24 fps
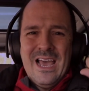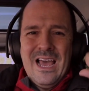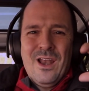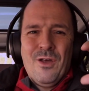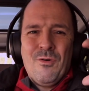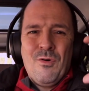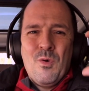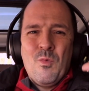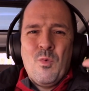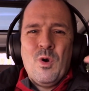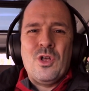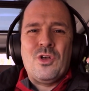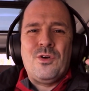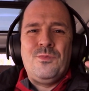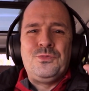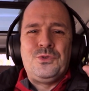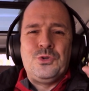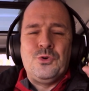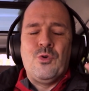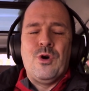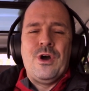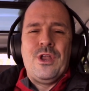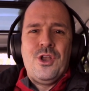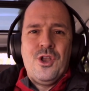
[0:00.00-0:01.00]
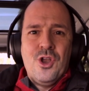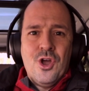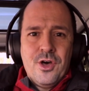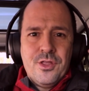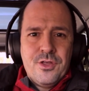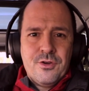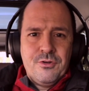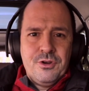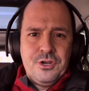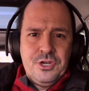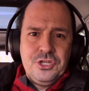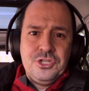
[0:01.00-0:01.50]
Hello and welcome to
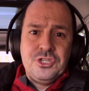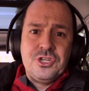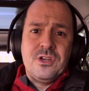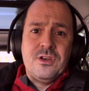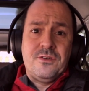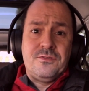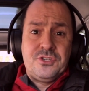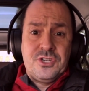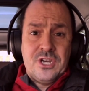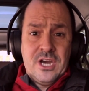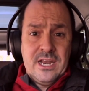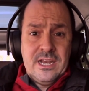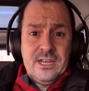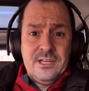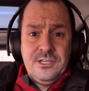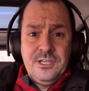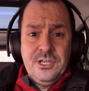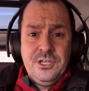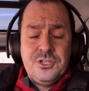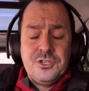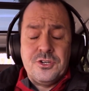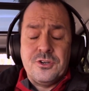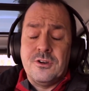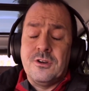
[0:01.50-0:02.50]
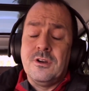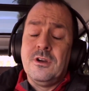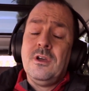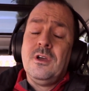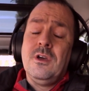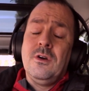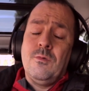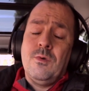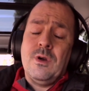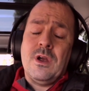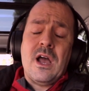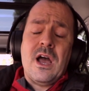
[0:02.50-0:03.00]
another edition of China Teacher,
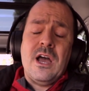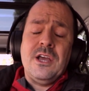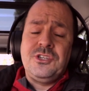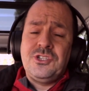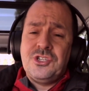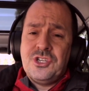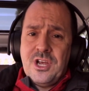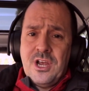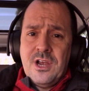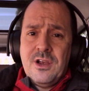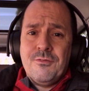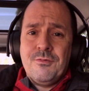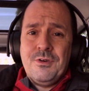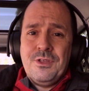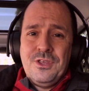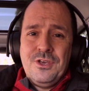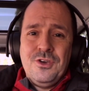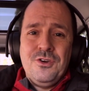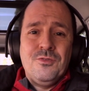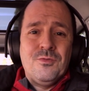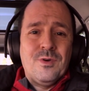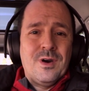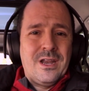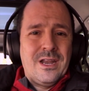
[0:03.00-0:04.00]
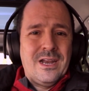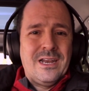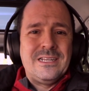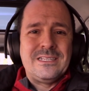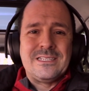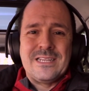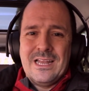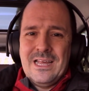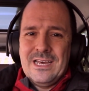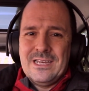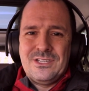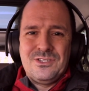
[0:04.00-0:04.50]
where I share with you what it
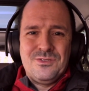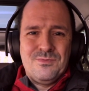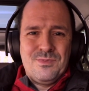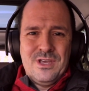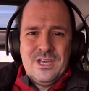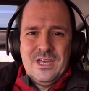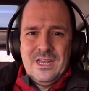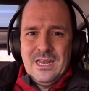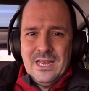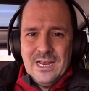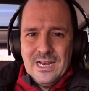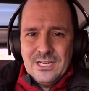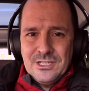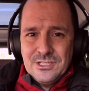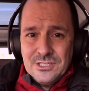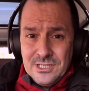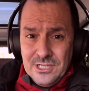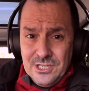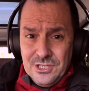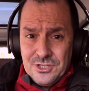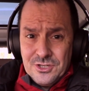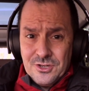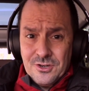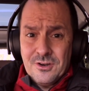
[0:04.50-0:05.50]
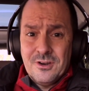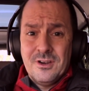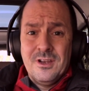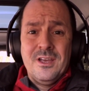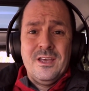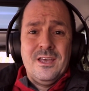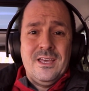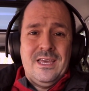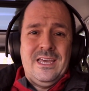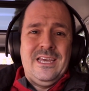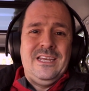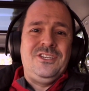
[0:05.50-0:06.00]
is like to be an English teacher
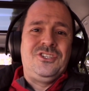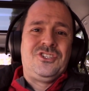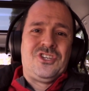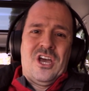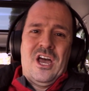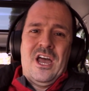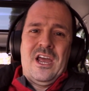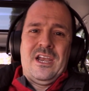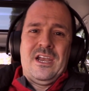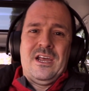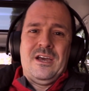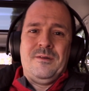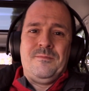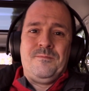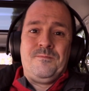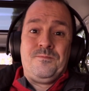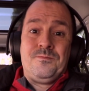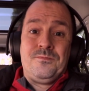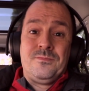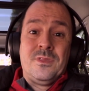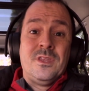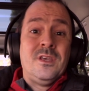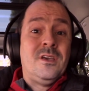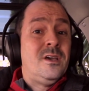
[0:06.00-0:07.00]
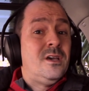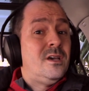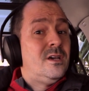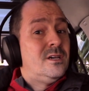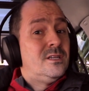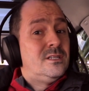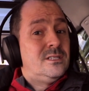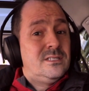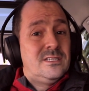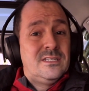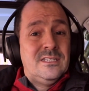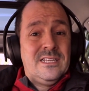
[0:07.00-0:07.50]
in China.
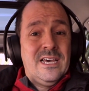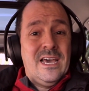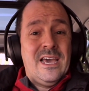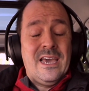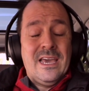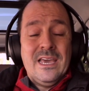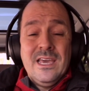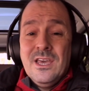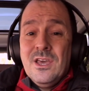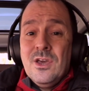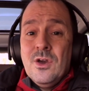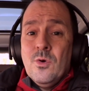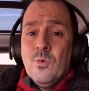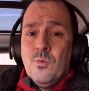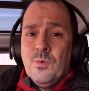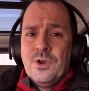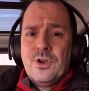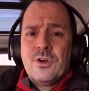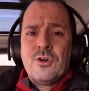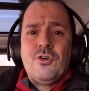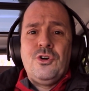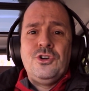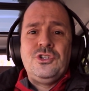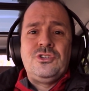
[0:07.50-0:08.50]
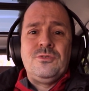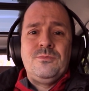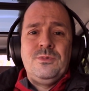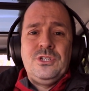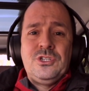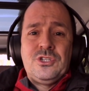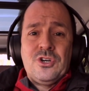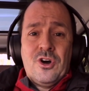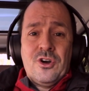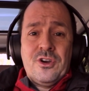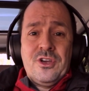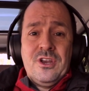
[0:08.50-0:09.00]
Today, we are going to be
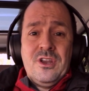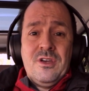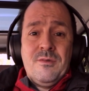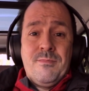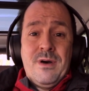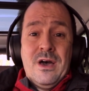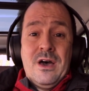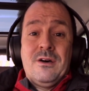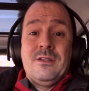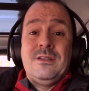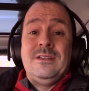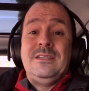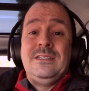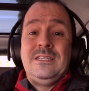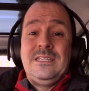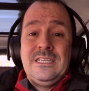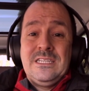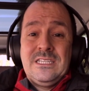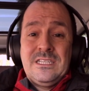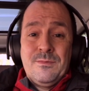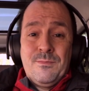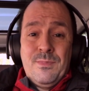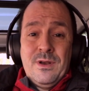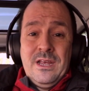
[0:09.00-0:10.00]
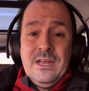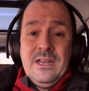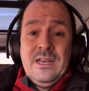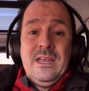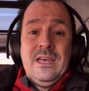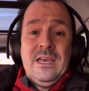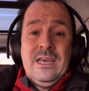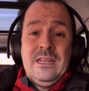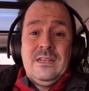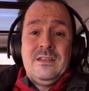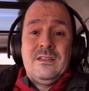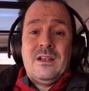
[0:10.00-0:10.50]
talking about
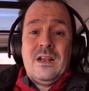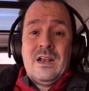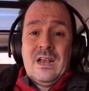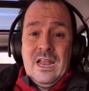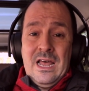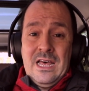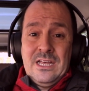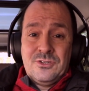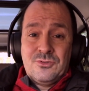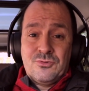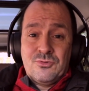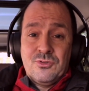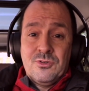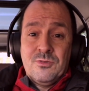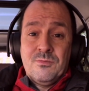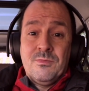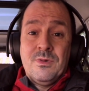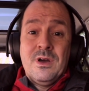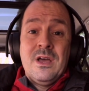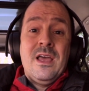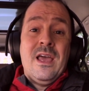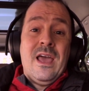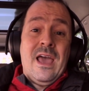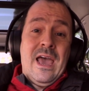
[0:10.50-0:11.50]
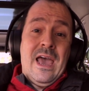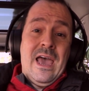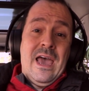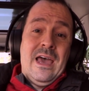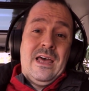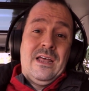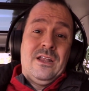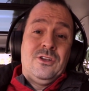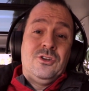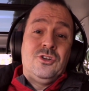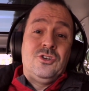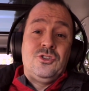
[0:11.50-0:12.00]
discipline in the classroom
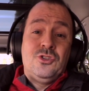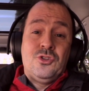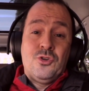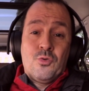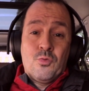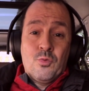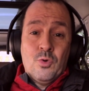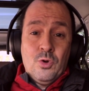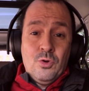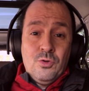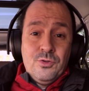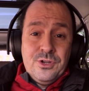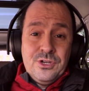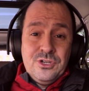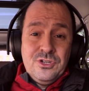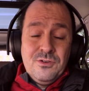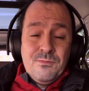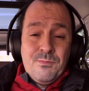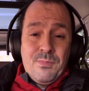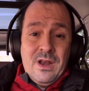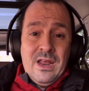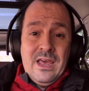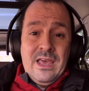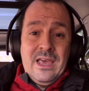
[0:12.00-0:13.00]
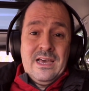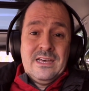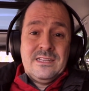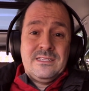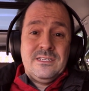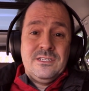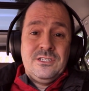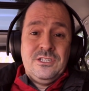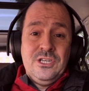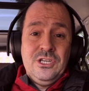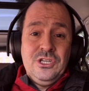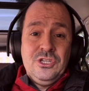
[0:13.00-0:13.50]
and the role that you play
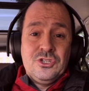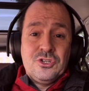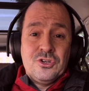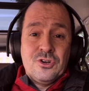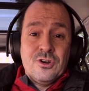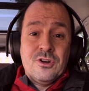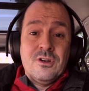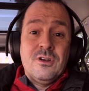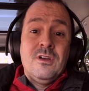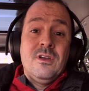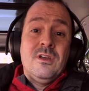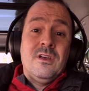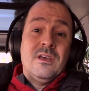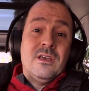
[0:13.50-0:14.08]
as a teacher,